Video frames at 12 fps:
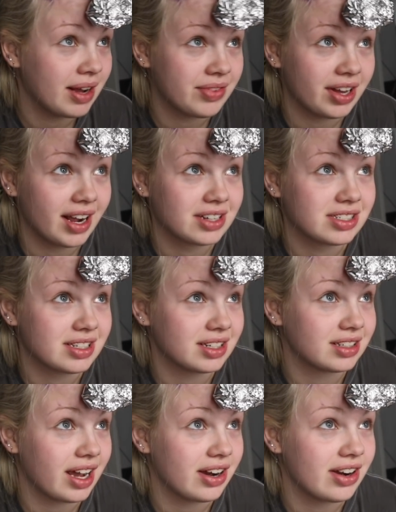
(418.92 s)
I'm not actually
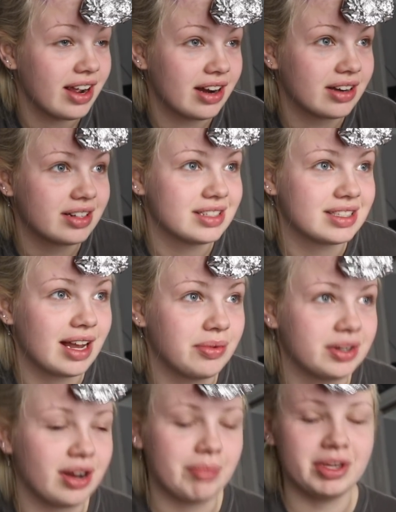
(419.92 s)
gonna dye her hair because that
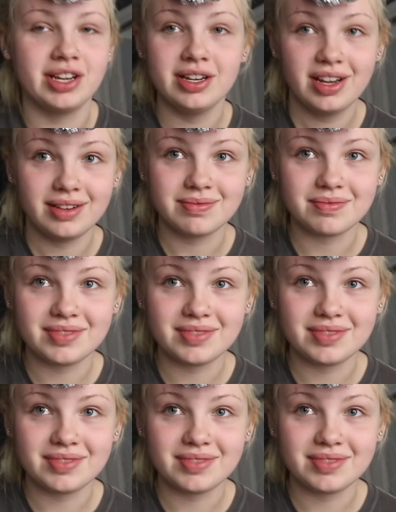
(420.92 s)
would not be good.